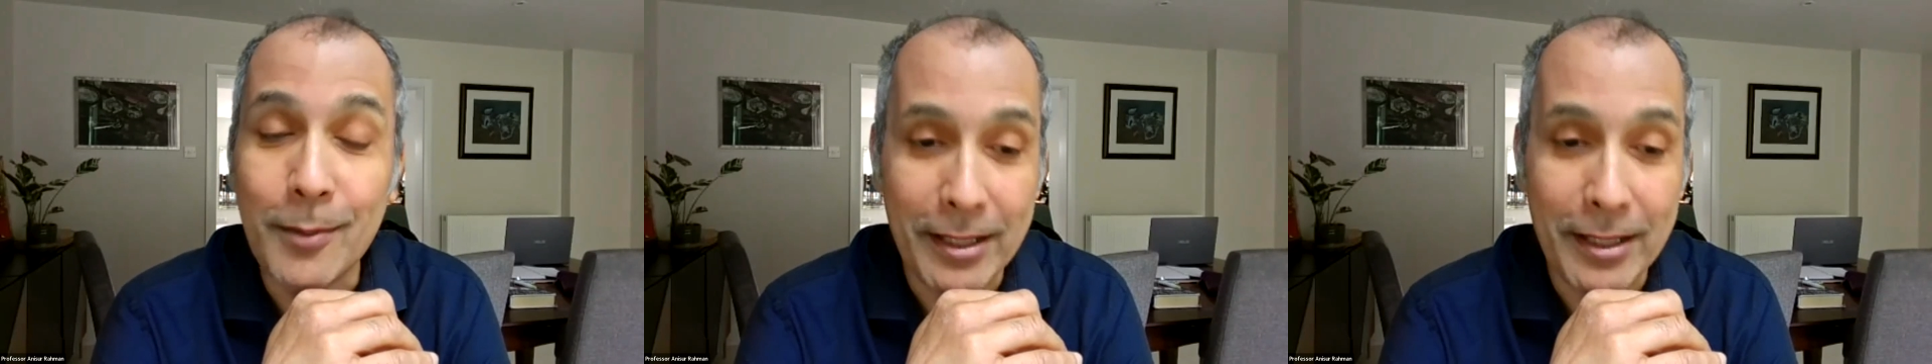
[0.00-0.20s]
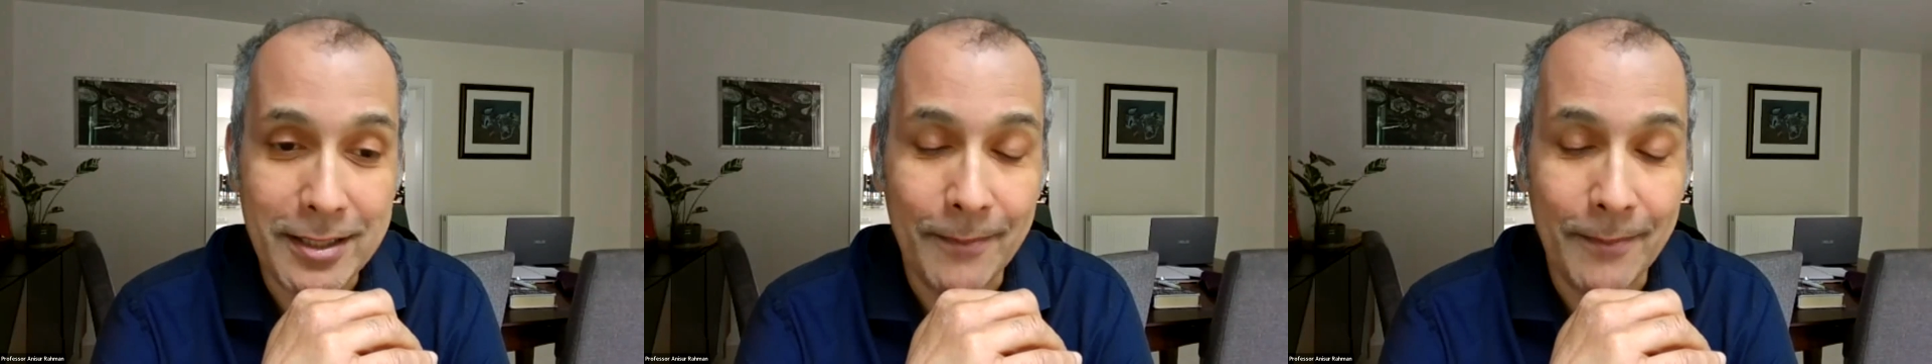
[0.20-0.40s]

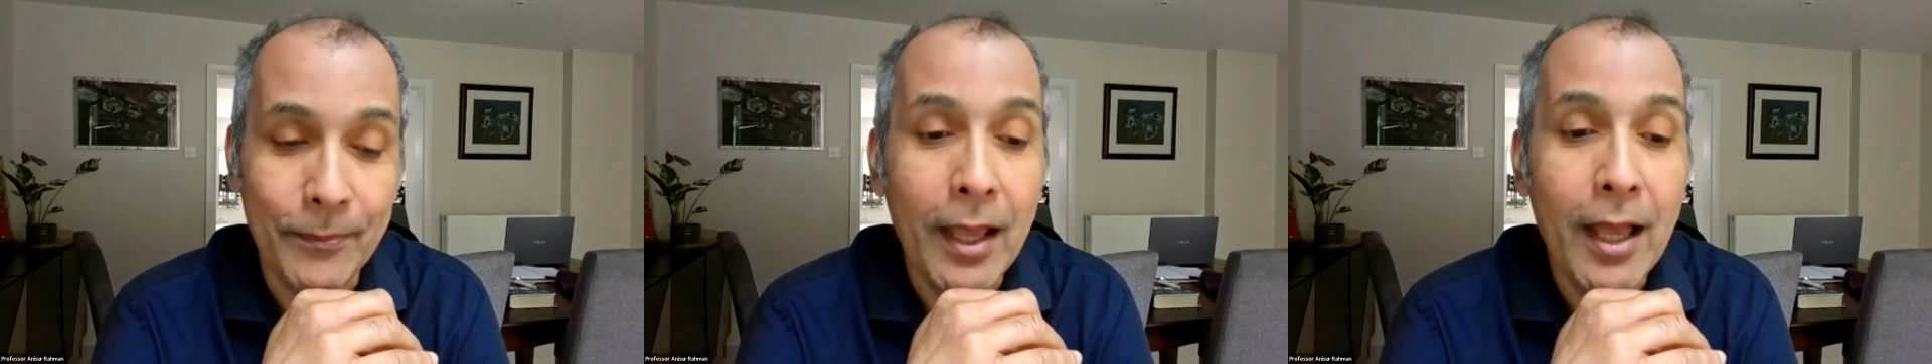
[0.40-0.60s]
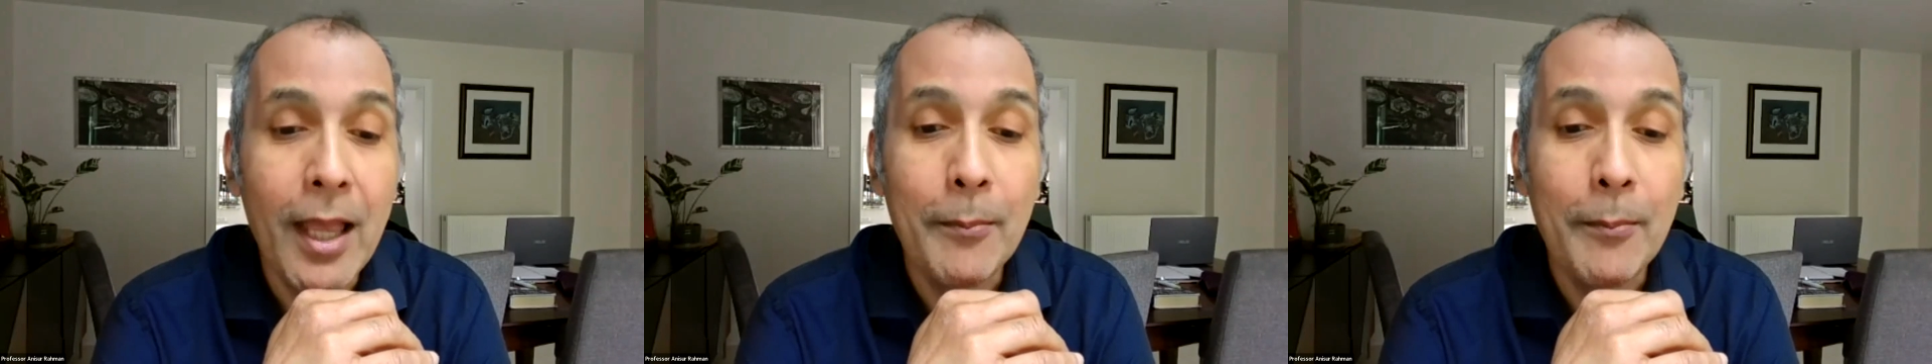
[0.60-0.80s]
answer
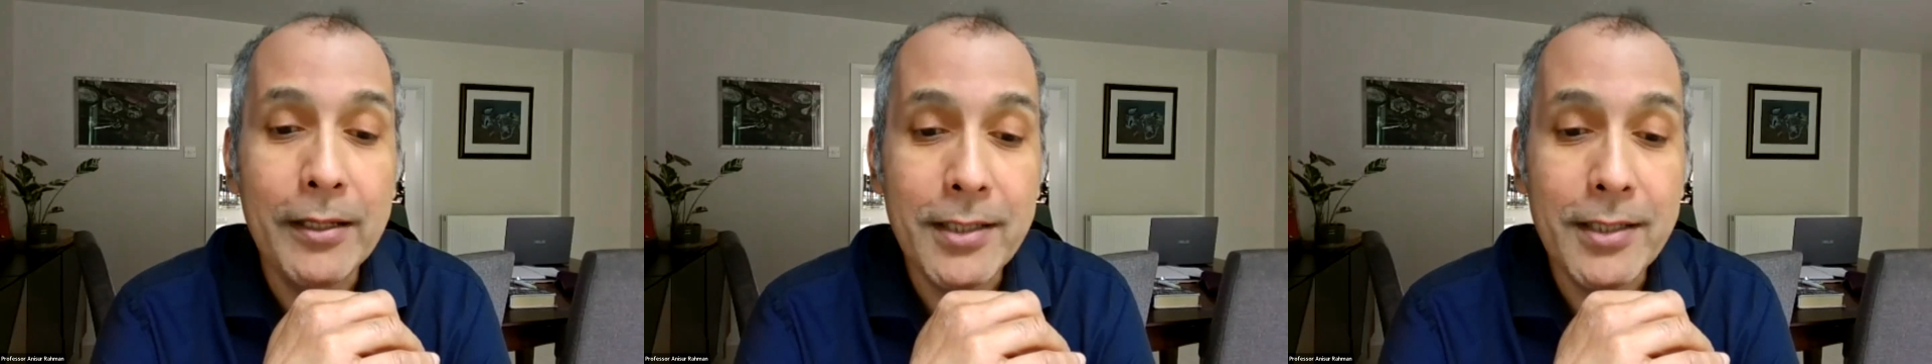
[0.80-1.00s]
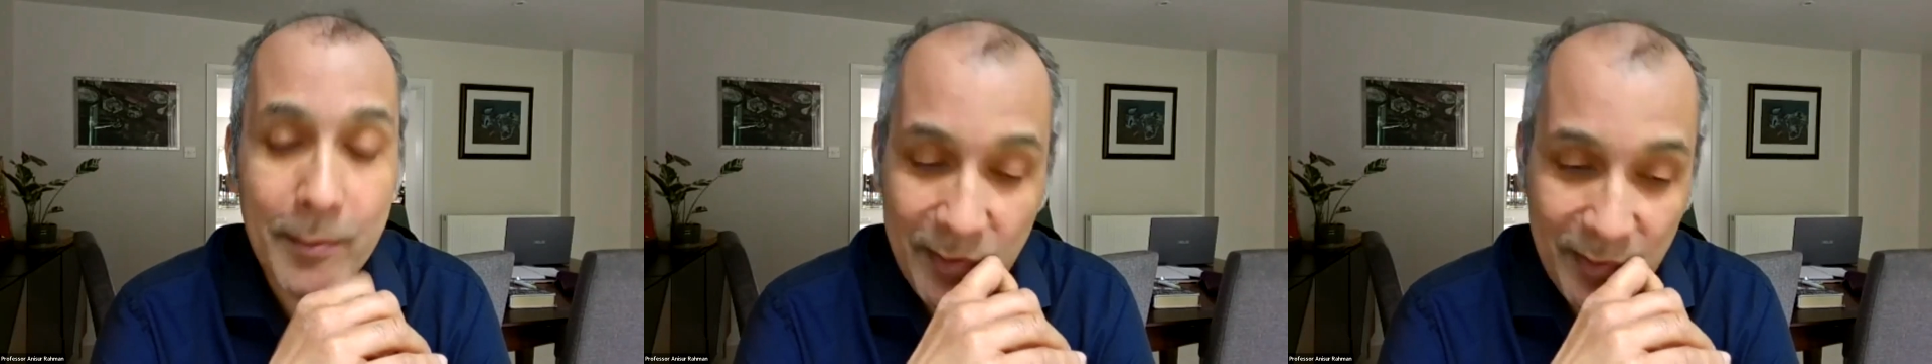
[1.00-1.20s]
better.
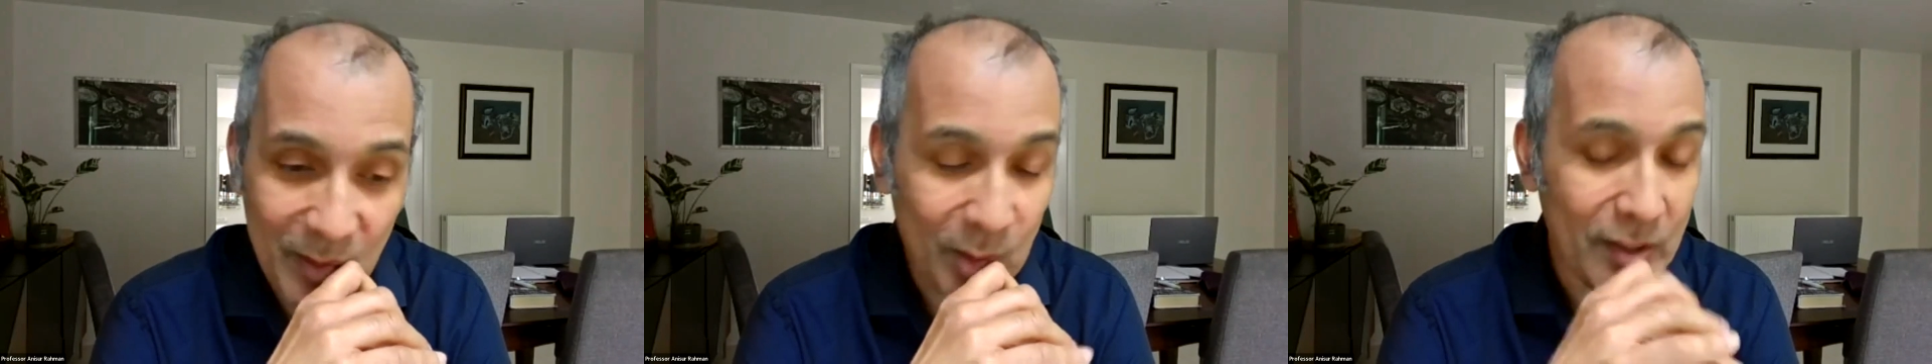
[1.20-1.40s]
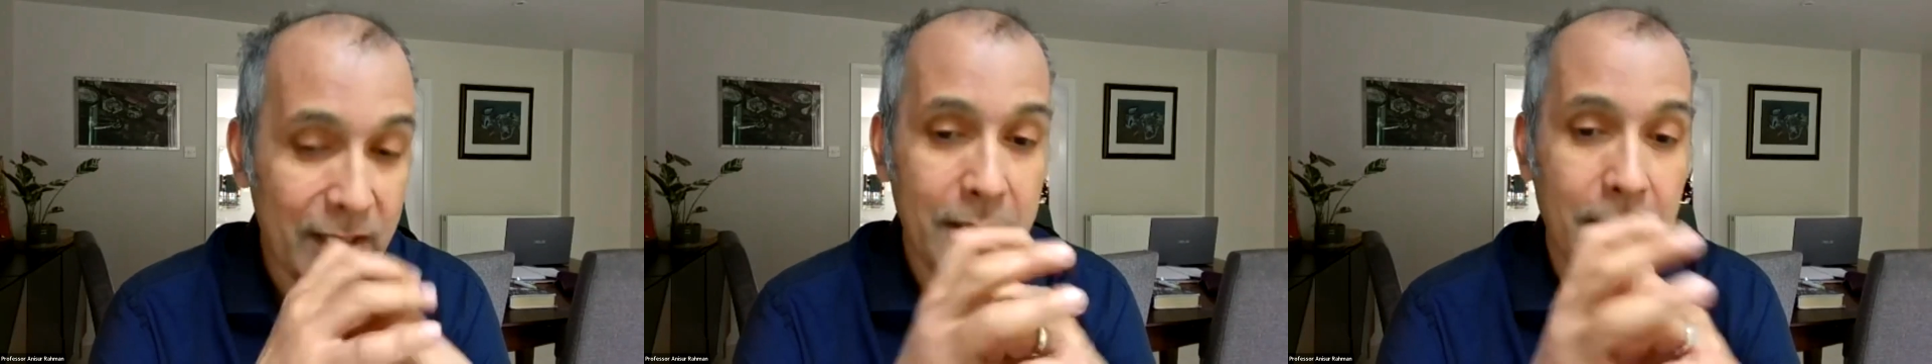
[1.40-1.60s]
But in
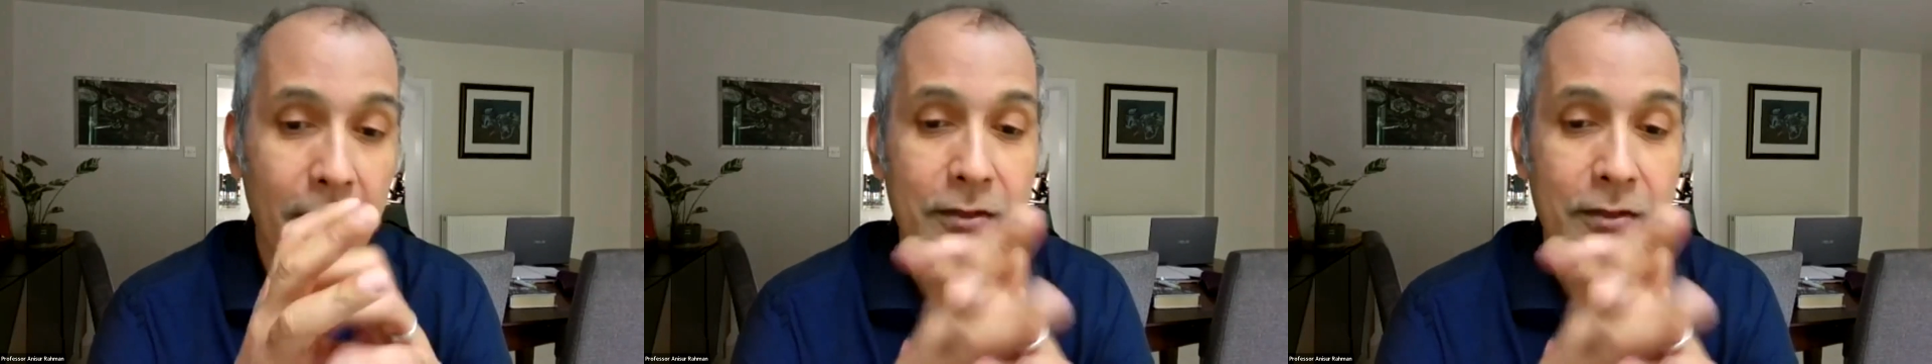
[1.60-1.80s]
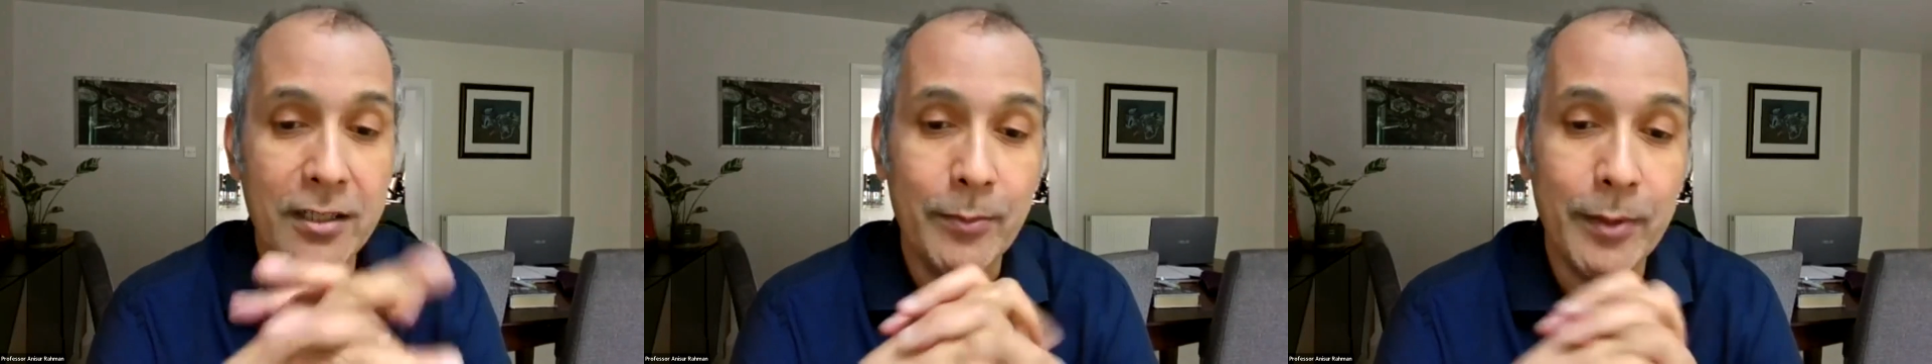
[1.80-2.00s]
terms of the question